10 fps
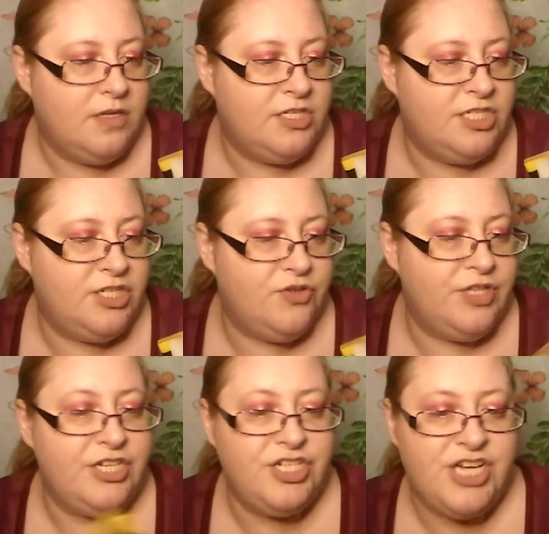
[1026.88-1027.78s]

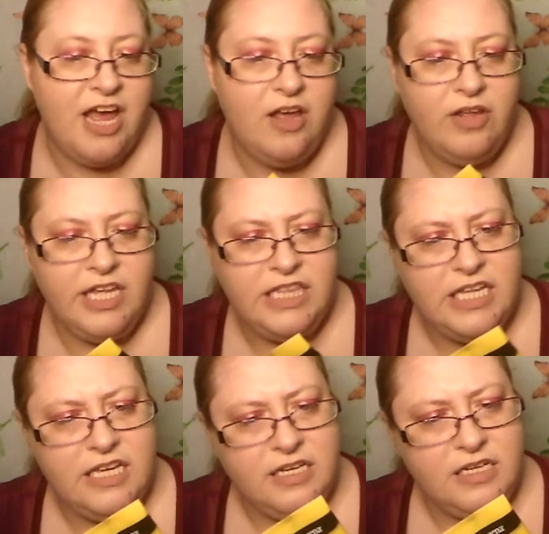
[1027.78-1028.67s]
Soothing Gel, I
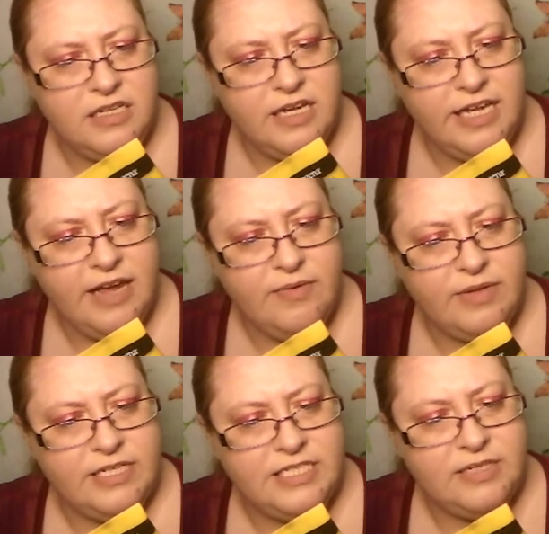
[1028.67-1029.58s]
think. I can't
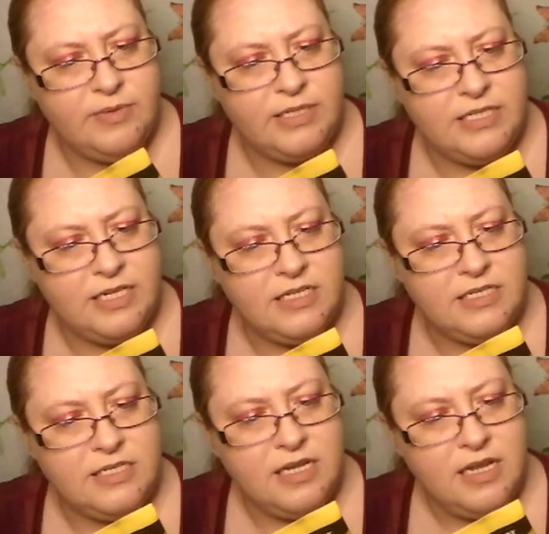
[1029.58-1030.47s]
really see what it says.
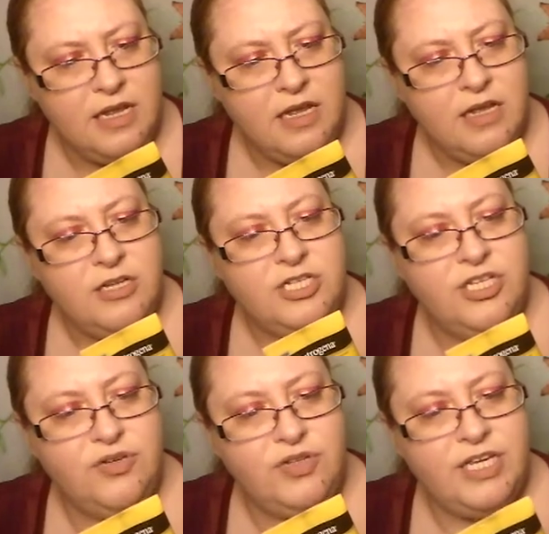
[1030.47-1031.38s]

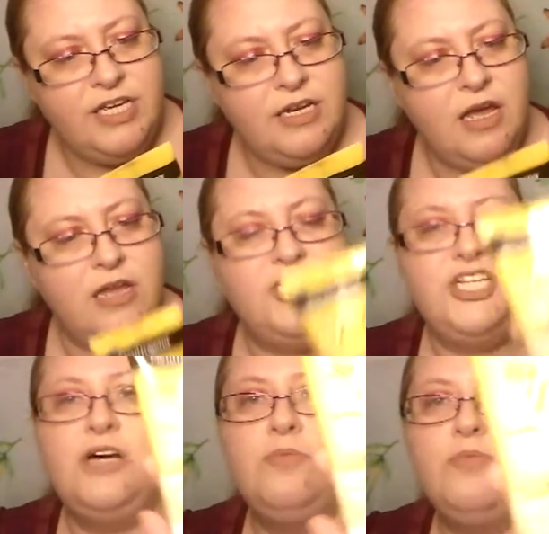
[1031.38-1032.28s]
Soothing
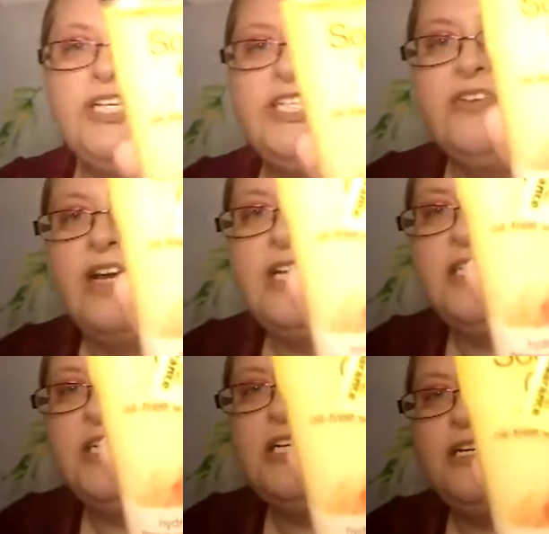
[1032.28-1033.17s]
Gel
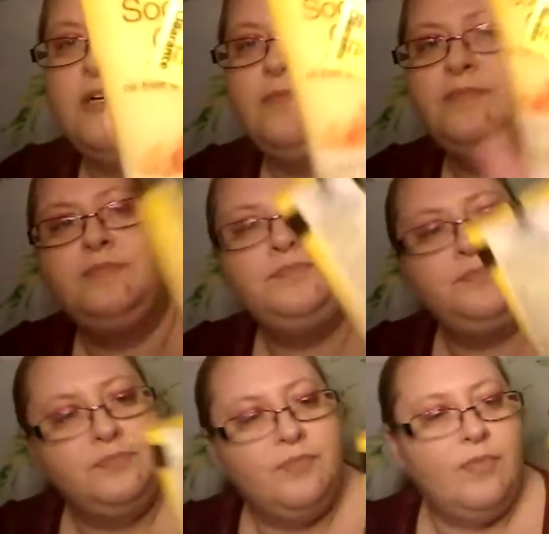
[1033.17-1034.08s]
Moisturizer
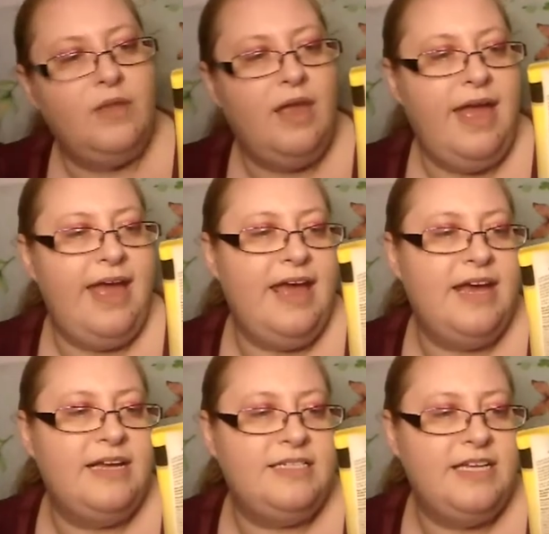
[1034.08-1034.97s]

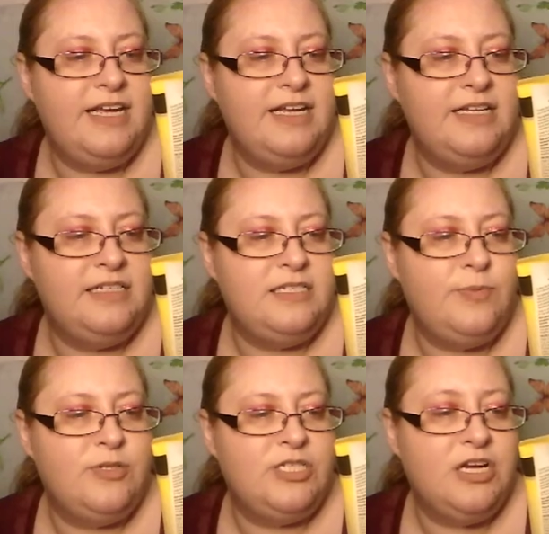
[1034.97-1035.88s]
and it's
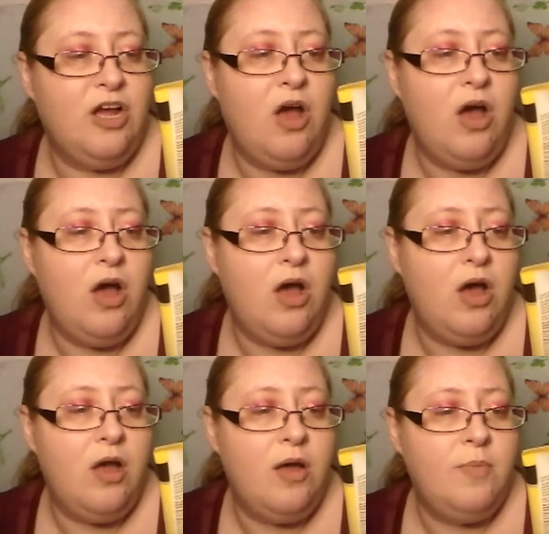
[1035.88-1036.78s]
supposed to
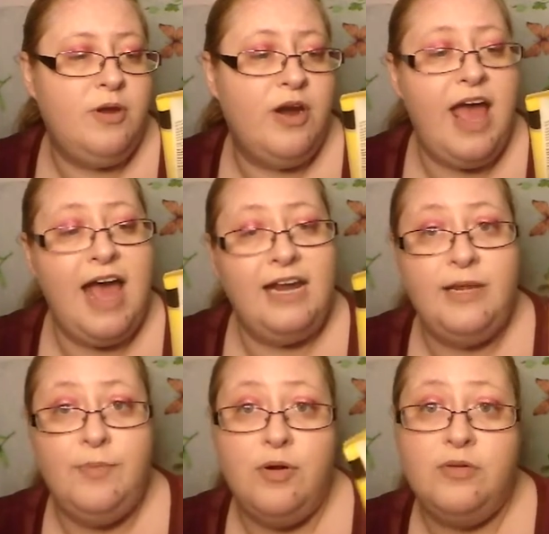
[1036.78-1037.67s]
calm your
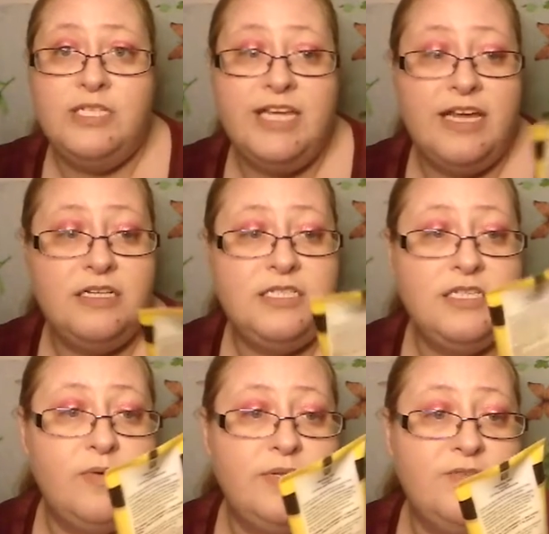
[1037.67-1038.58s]
acne prone skin
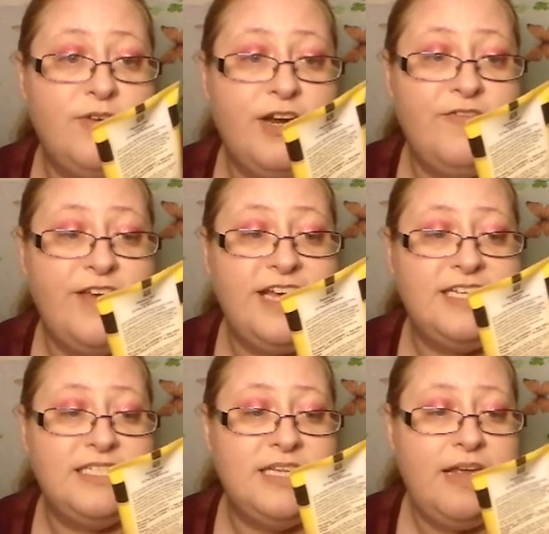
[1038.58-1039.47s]
so it's for your face